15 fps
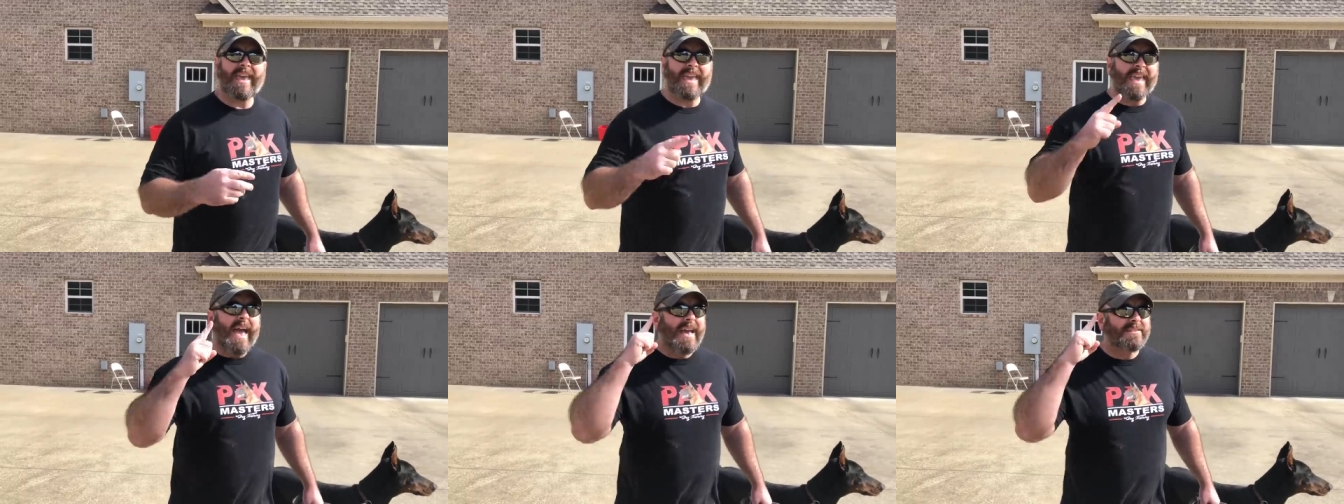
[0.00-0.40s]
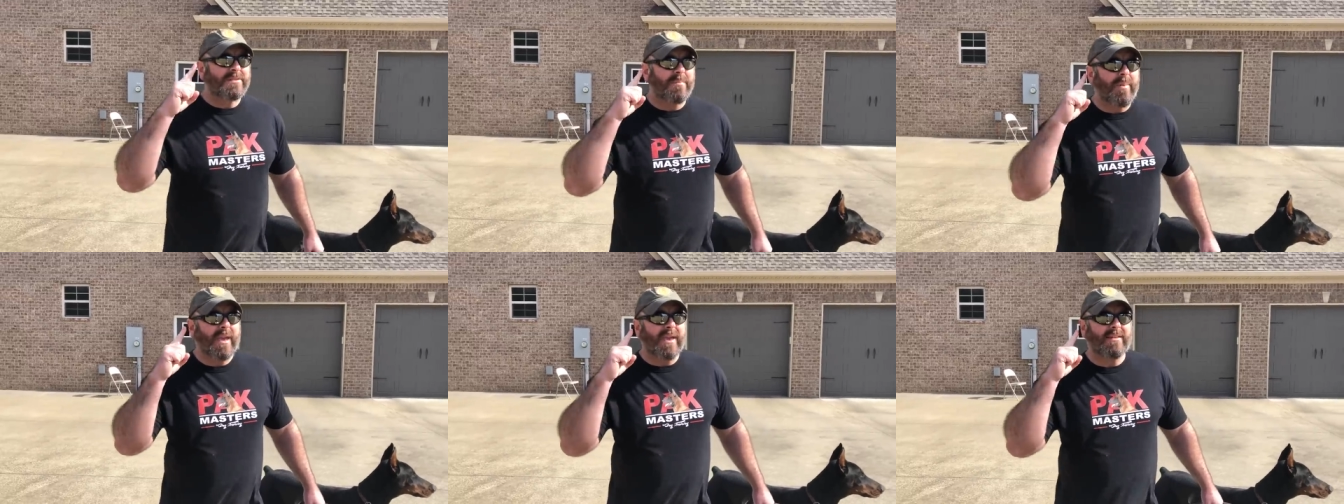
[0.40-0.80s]
He has
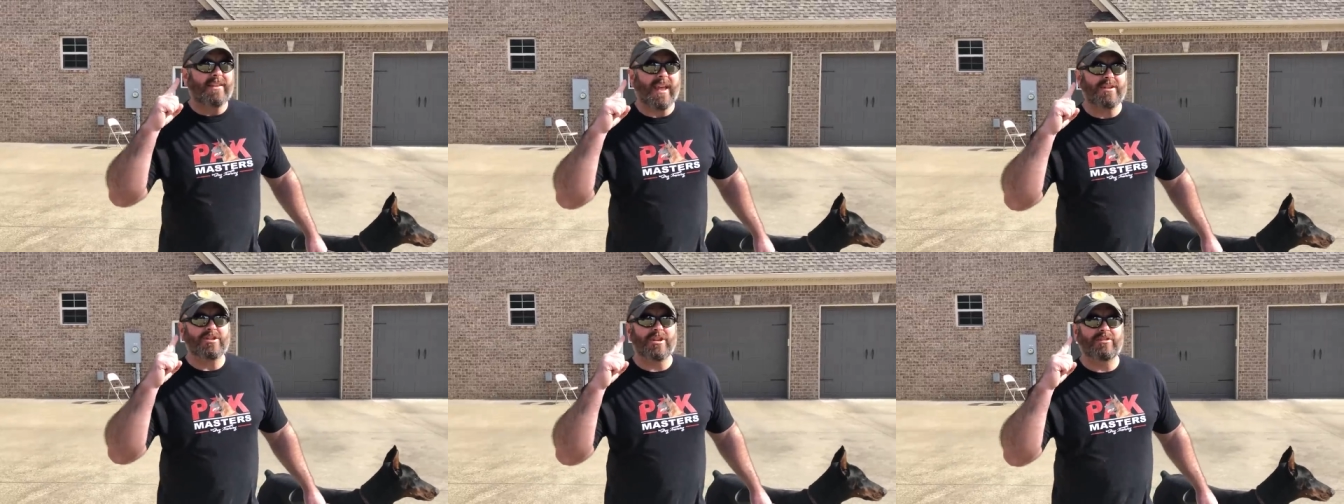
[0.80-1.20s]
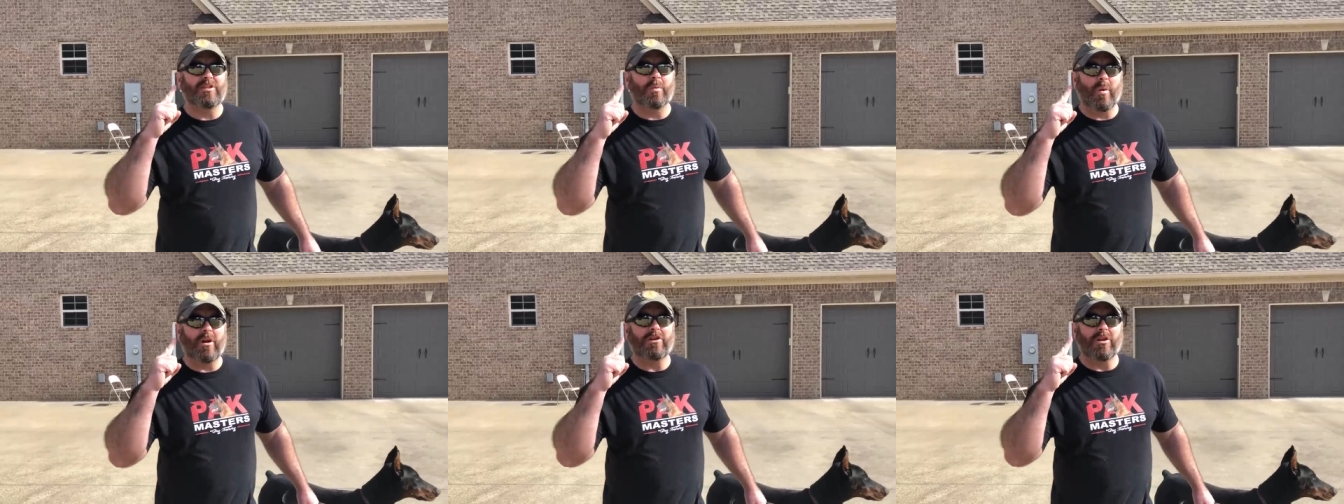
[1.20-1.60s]
to pay attention
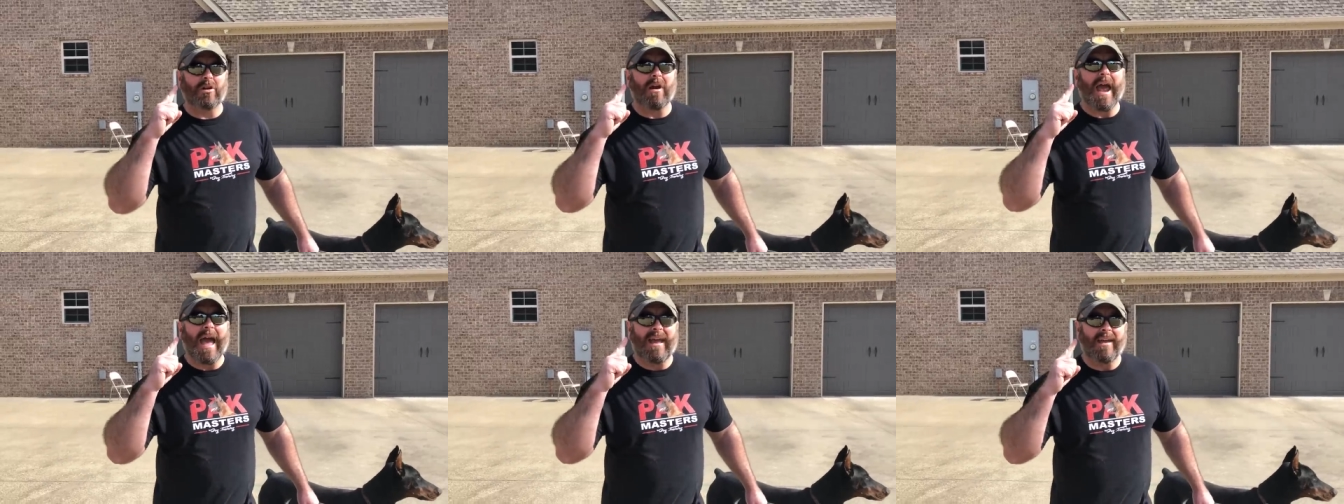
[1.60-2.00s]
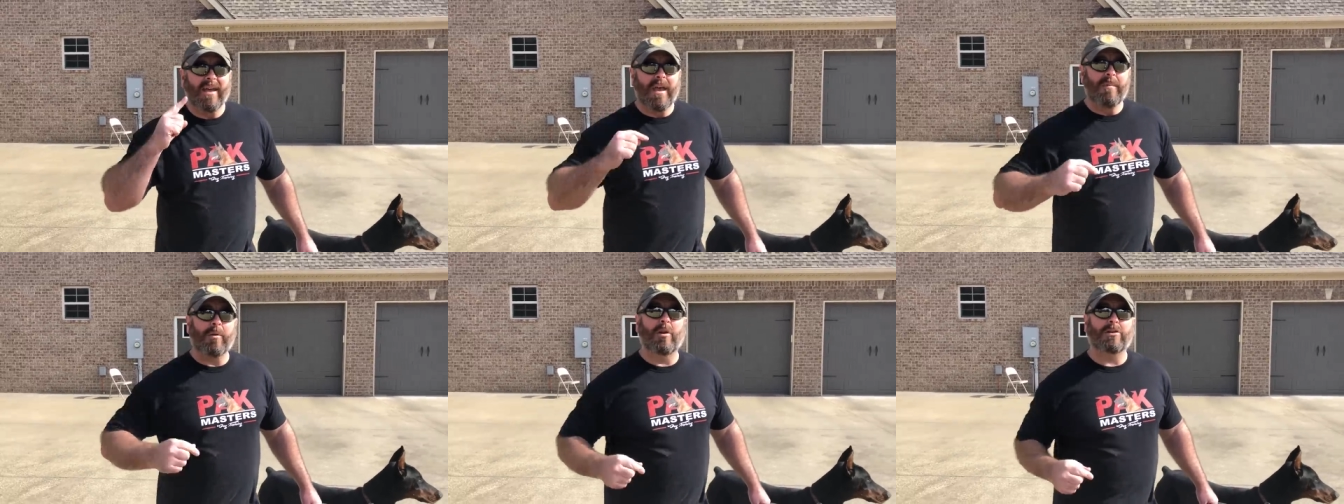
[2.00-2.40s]
to where you're at
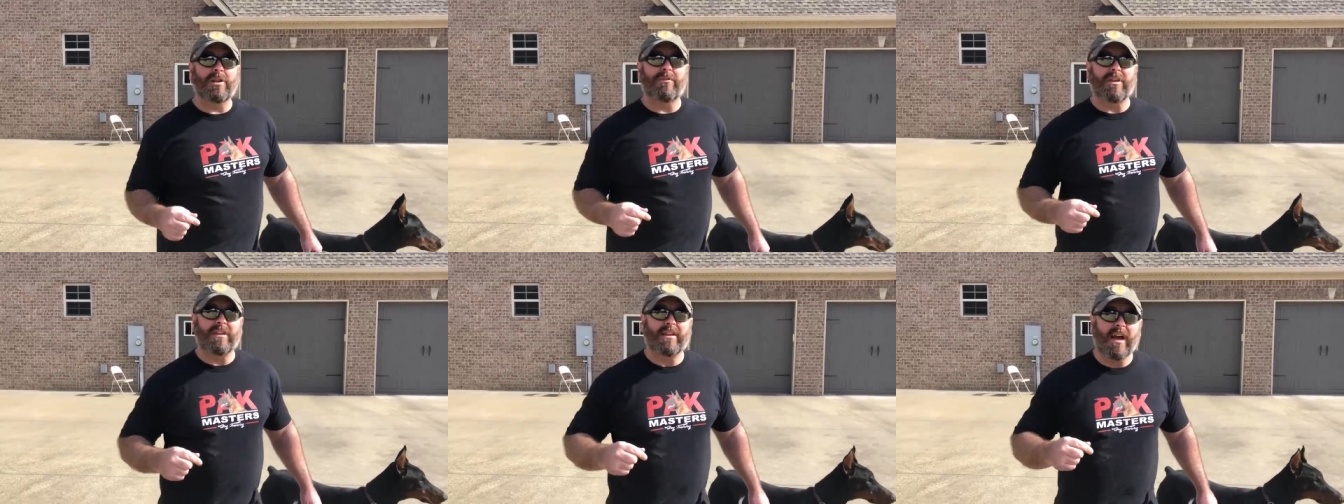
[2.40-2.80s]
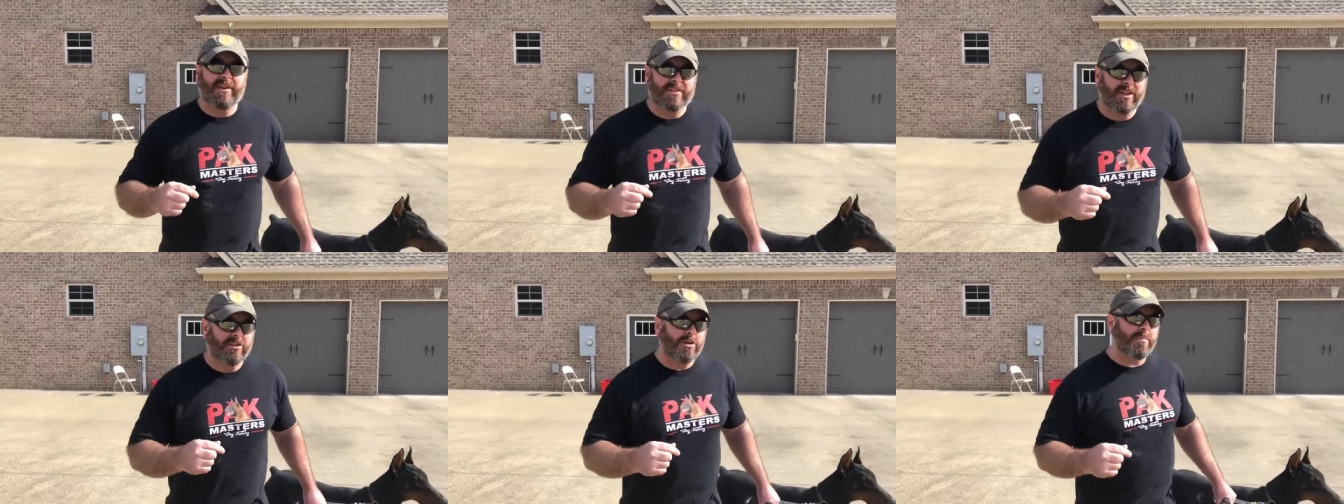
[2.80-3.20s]
because if he
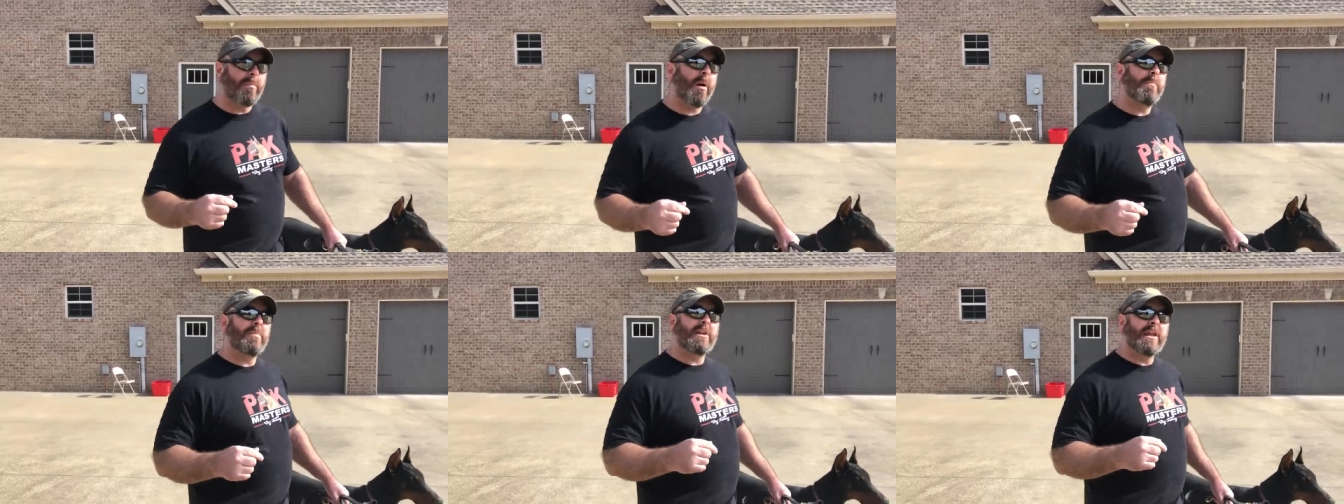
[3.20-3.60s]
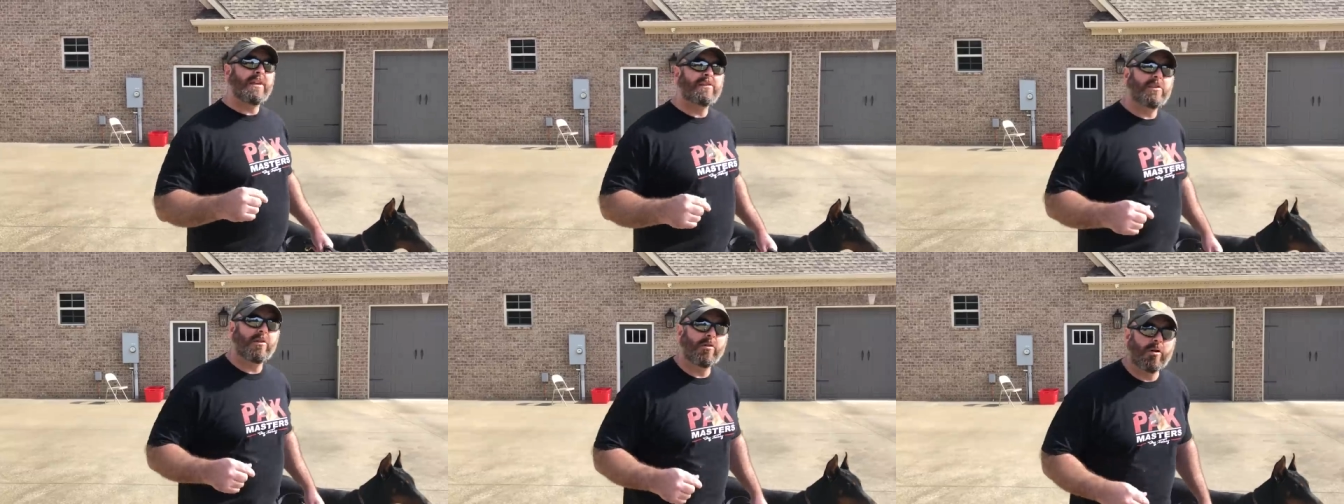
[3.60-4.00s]
doesn't, you're bumping into